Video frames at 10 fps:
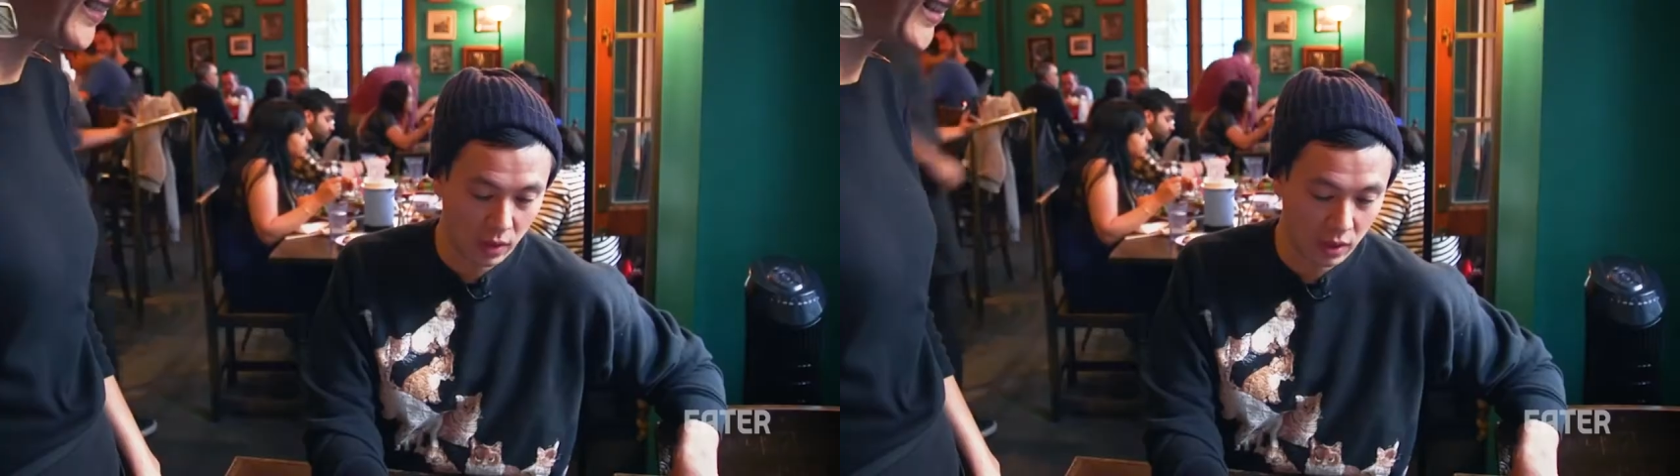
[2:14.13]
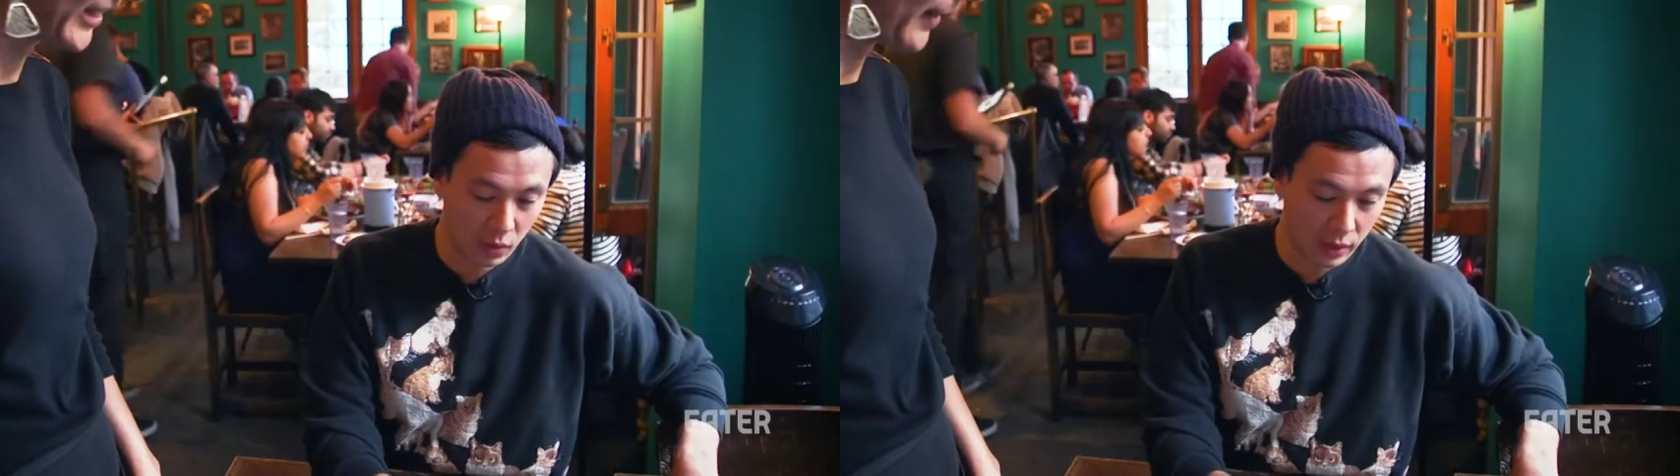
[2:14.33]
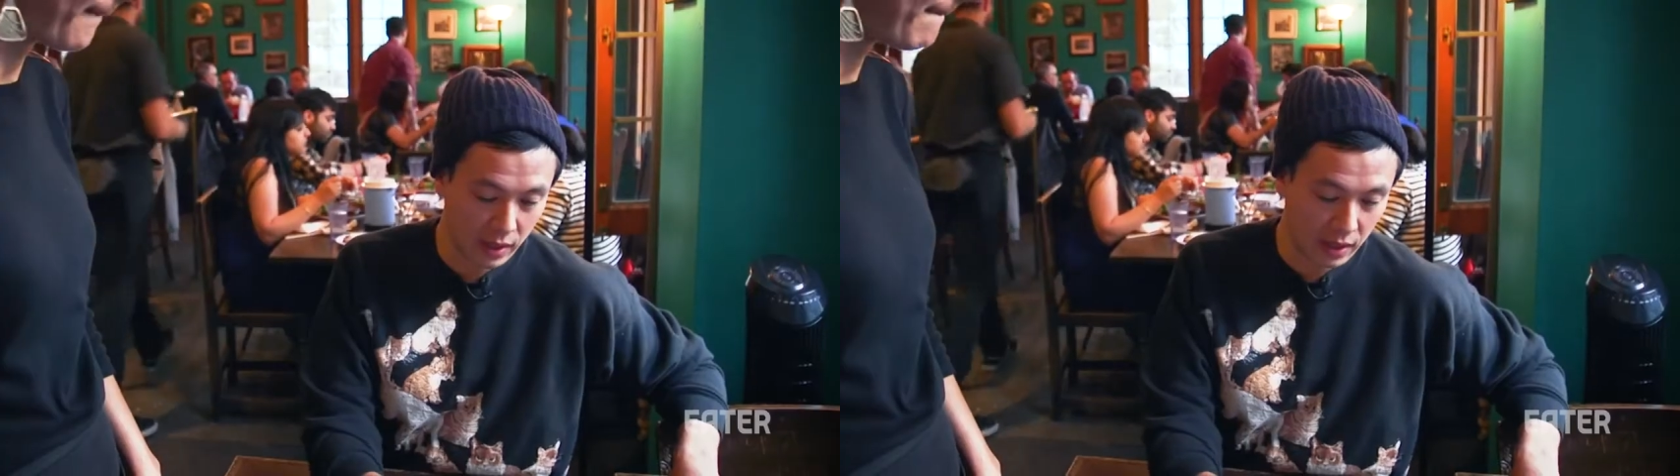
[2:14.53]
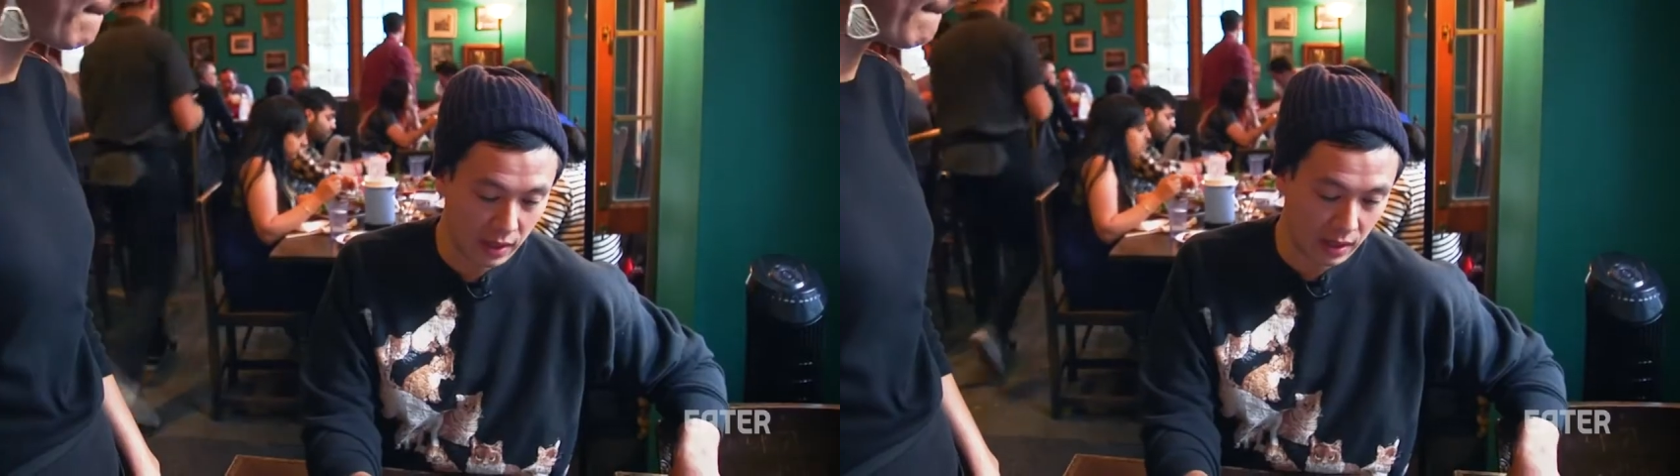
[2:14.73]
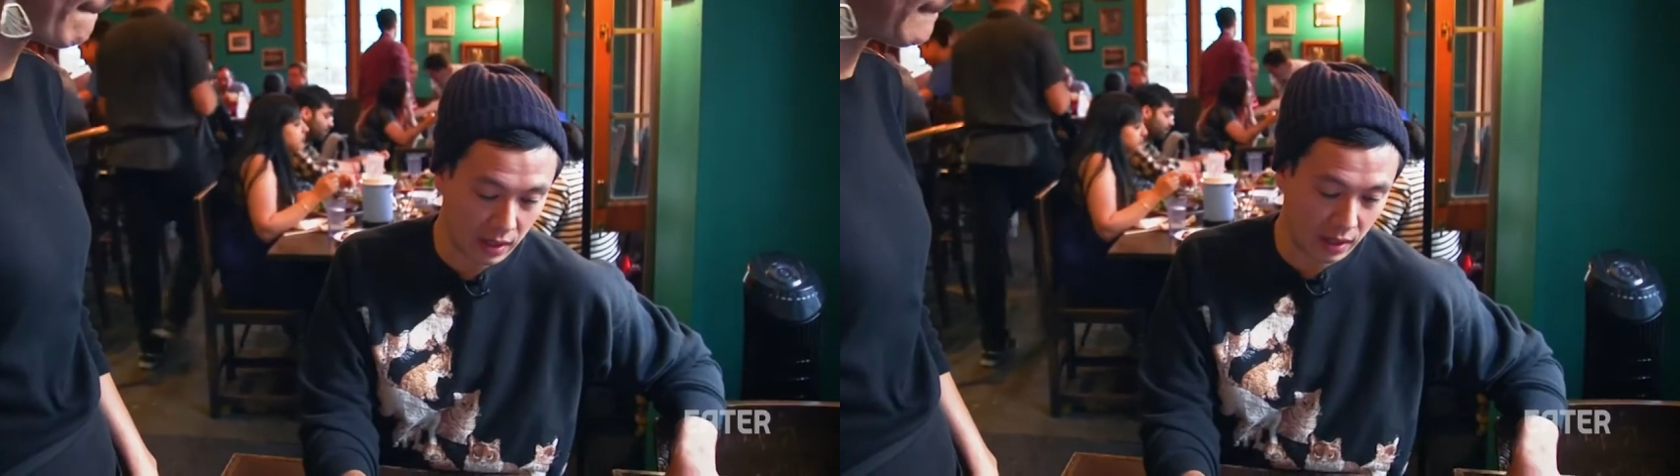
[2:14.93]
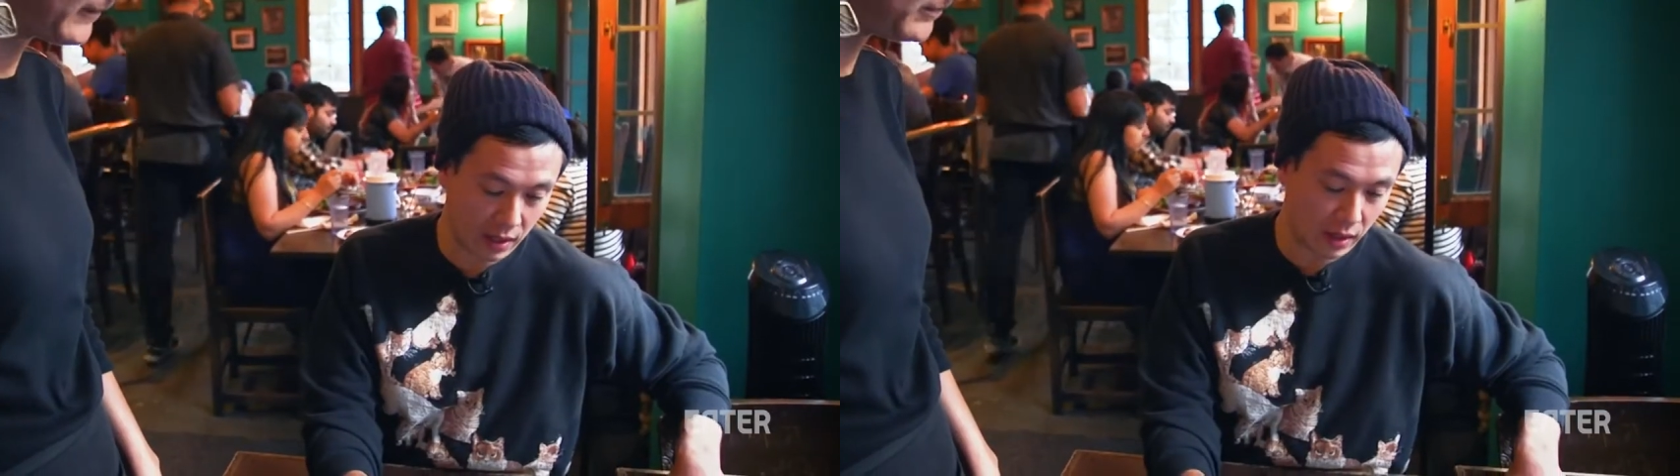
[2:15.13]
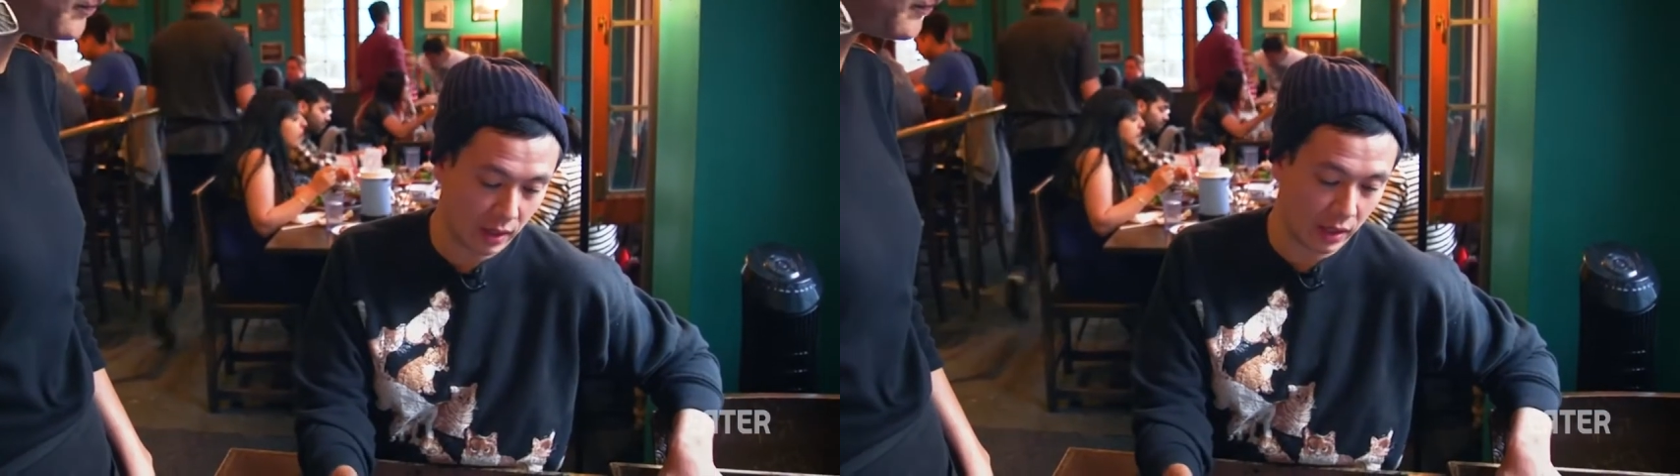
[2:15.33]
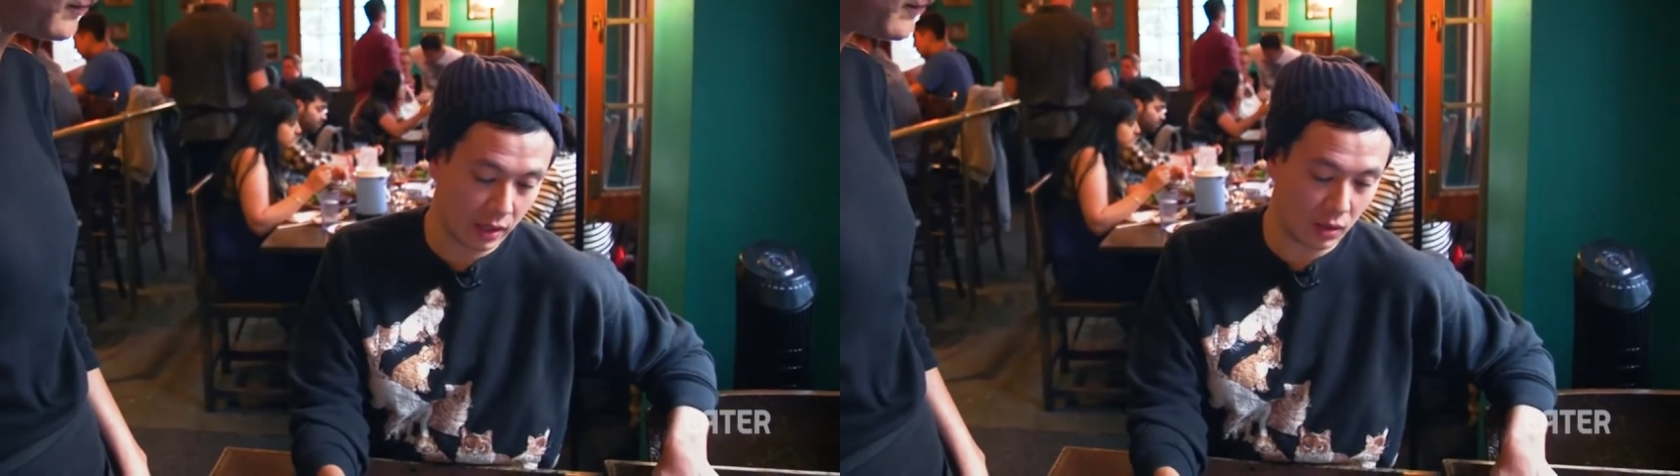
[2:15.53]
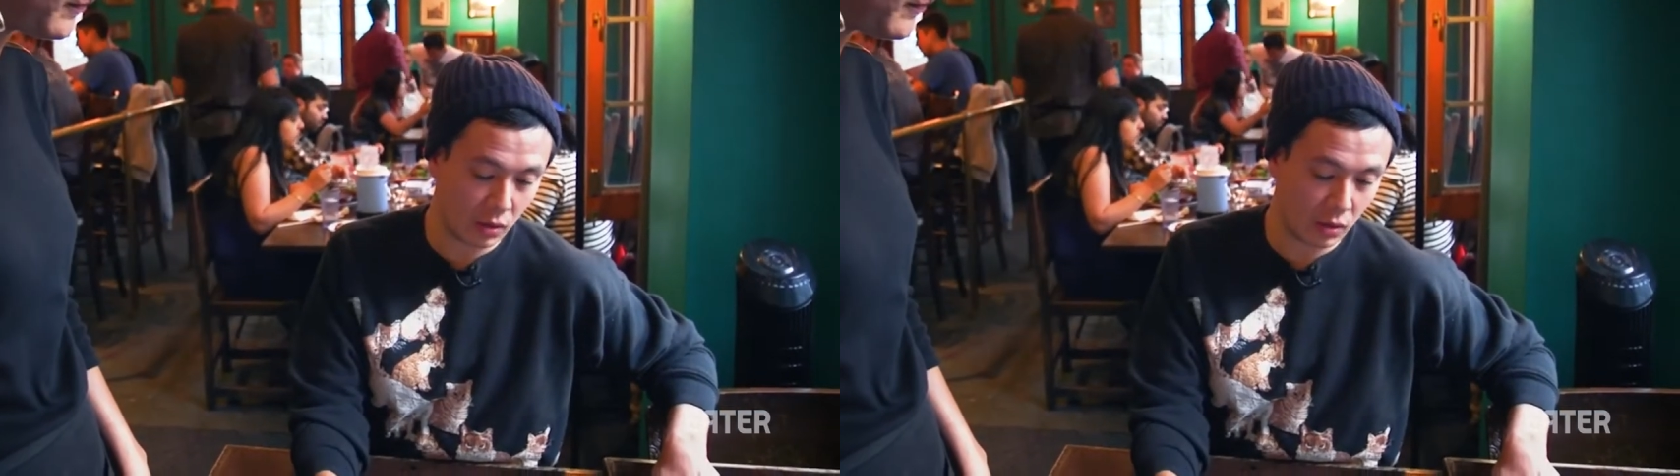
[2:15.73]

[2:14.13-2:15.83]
Why don't we get a little